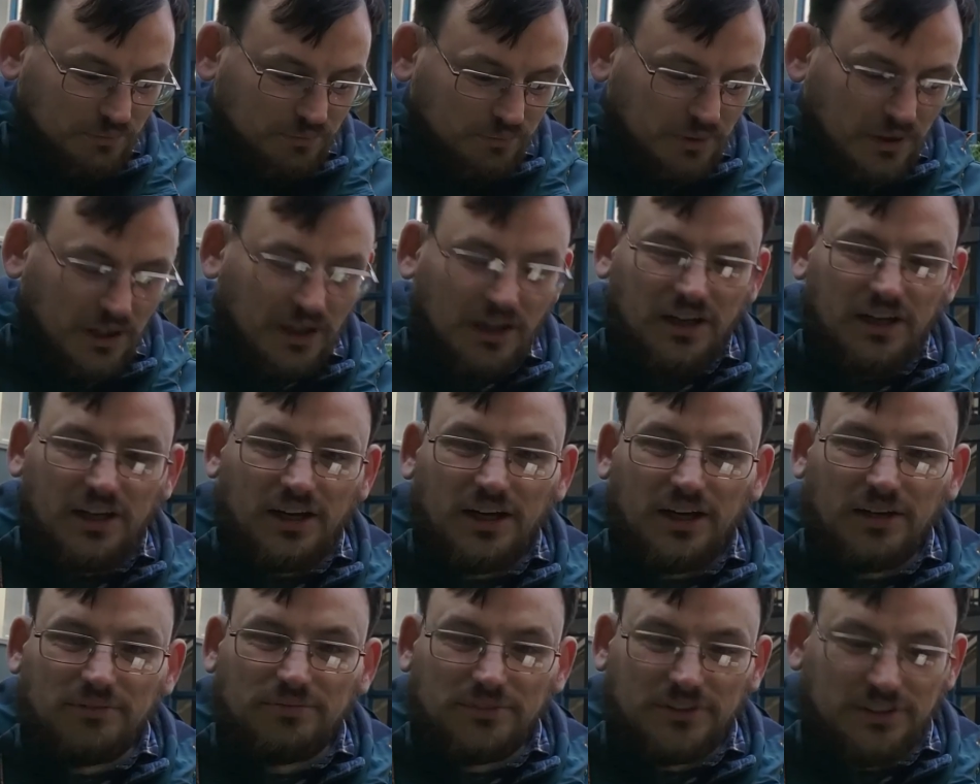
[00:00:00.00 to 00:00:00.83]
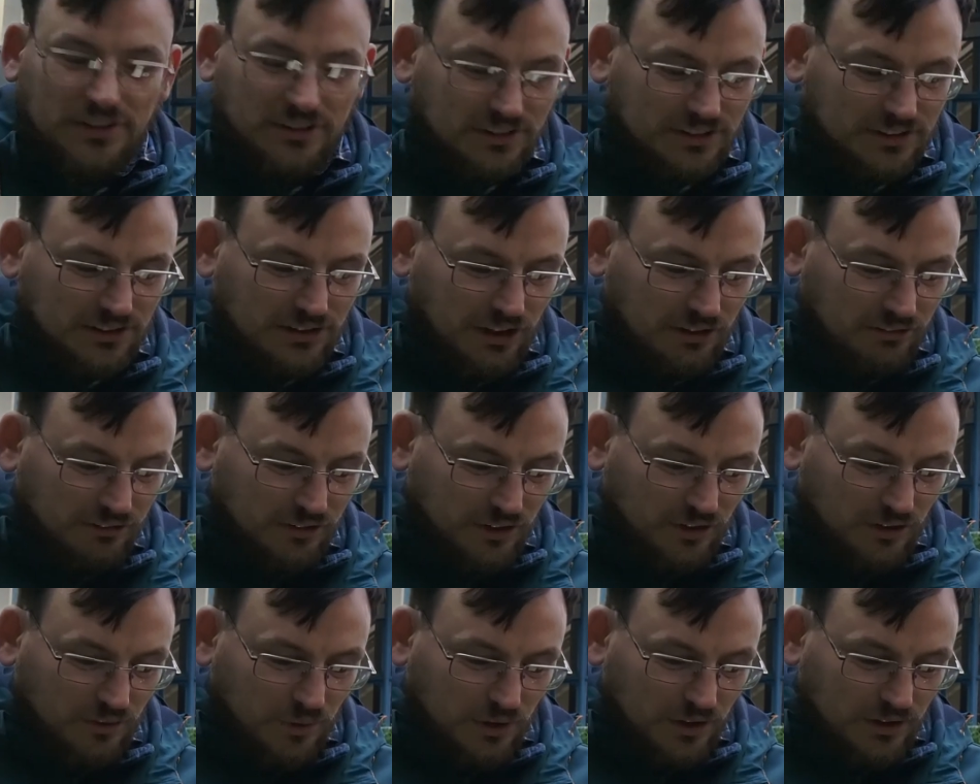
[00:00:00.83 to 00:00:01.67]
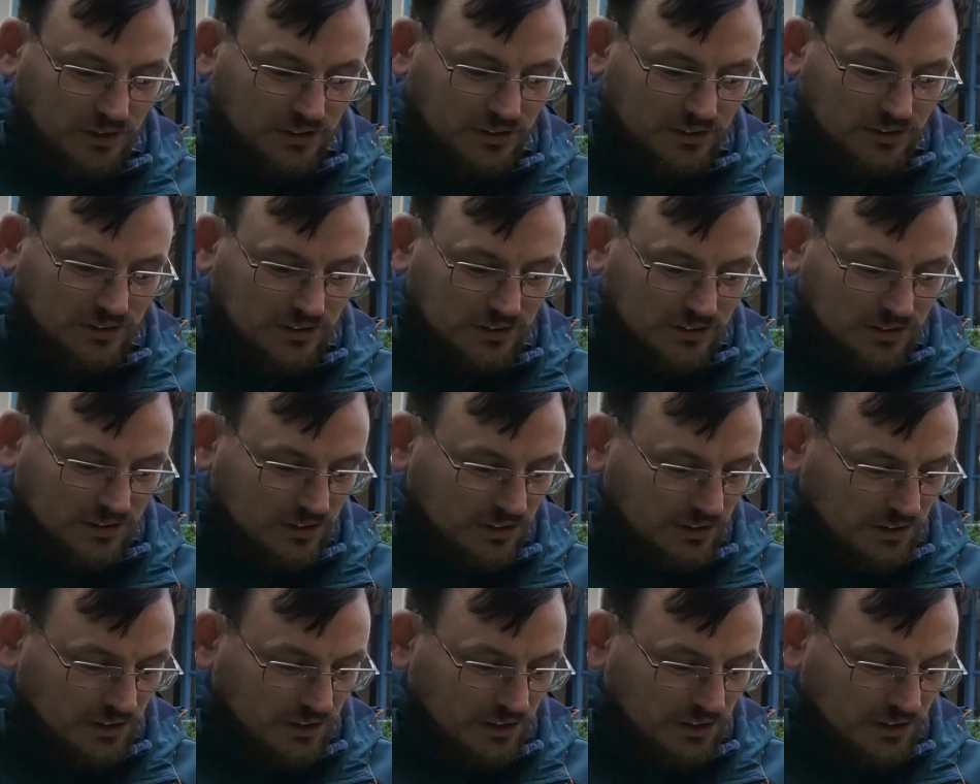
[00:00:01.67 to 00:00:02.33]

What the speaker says: but I'm just sharing the ones,